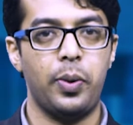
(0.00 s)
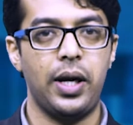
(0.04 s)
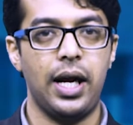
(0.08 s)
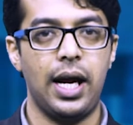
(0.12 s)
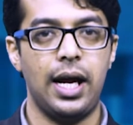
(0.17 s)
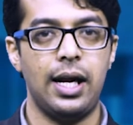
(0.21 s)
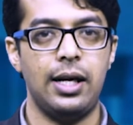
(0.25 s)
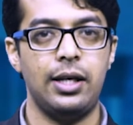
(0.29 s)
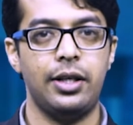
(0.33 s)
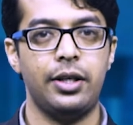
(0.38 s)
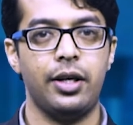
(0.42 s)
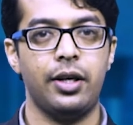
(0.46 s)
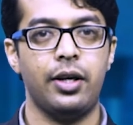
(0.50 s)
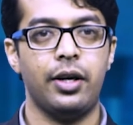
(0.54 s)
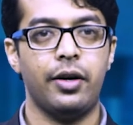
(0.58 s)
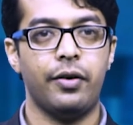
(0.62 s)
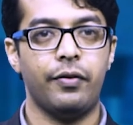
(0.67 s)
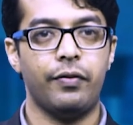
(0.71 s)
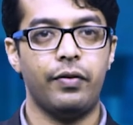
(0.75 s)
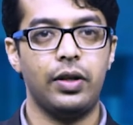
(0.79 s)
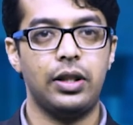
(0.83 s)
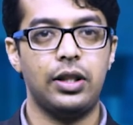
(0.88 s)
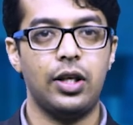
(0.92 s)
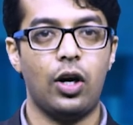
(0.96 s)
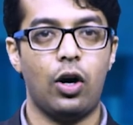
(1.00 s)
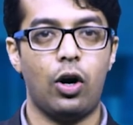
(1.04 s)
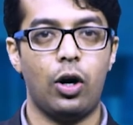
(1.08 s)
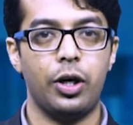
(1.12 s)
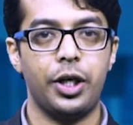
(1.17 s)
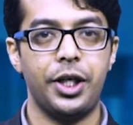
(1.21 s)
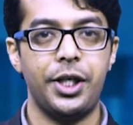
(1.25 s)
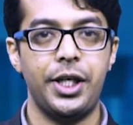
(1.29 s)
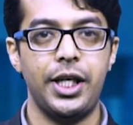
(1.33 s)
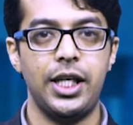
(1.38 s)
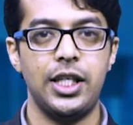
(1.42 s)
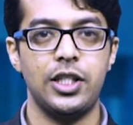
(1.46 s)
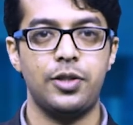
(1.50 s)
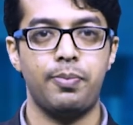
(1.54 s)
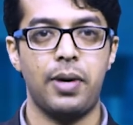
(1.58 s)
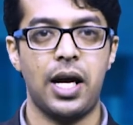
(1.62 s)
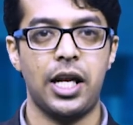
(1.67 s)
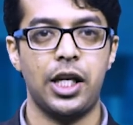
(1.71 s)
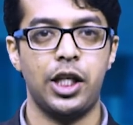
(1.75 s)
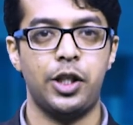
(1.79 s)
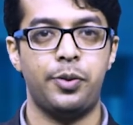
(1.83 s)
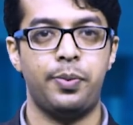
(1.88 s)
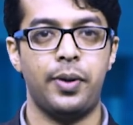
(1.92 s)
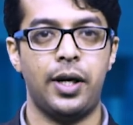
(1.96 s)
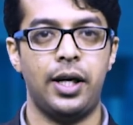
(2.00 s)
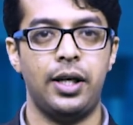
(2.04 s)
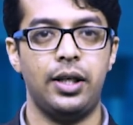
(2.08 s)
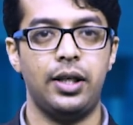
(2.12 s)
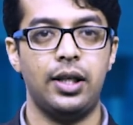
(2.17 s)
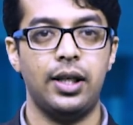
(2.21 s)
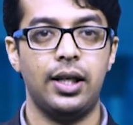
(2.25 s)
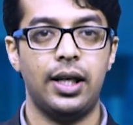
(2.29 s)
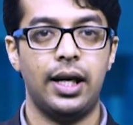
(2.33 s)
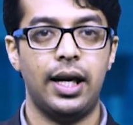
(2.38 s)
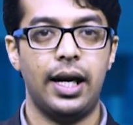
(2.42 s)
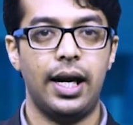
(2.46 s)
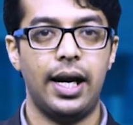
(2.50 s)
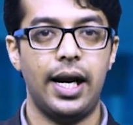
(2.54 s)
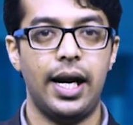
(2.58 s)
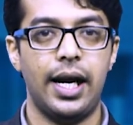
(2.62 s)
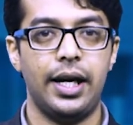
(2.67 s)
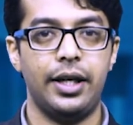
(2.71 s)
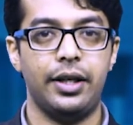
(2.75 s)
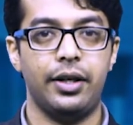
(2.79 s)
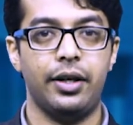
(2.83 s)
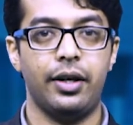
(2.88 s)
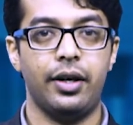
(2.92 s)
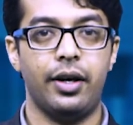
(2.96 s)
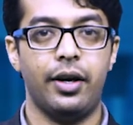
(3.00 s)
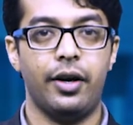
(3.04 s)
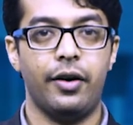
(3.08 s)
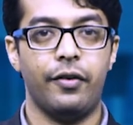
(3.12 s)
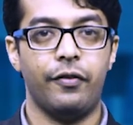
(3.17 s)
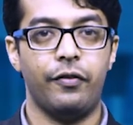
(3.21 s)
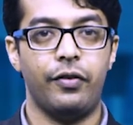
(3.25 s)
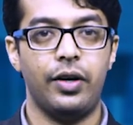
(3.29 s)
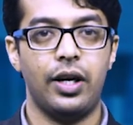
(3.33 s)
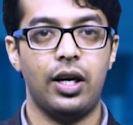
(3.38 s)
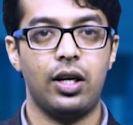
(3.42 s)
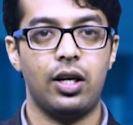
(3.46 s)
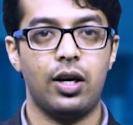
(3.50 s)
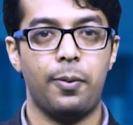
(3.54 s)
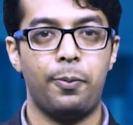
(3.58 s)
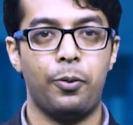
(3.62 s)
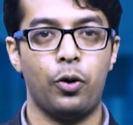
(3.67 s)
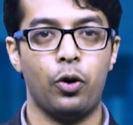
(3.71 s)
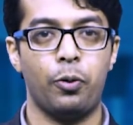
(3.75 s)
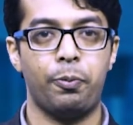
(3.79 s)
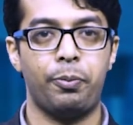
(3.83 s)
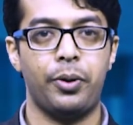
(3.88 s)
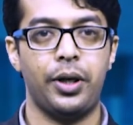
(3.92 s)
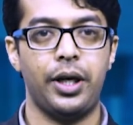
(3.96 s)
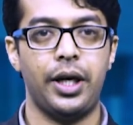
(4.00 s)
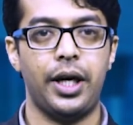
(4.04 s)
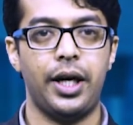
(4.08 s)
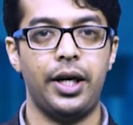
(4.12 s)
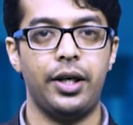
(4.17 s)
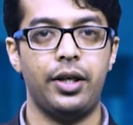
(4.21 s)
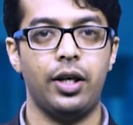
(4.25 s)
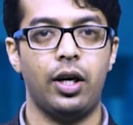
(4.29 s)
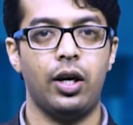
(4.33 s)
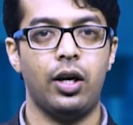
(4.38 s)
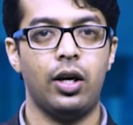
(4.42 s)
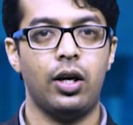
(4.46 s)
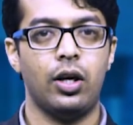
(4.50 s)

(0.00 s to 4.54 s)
be held with the auditee's management and, where appropriate,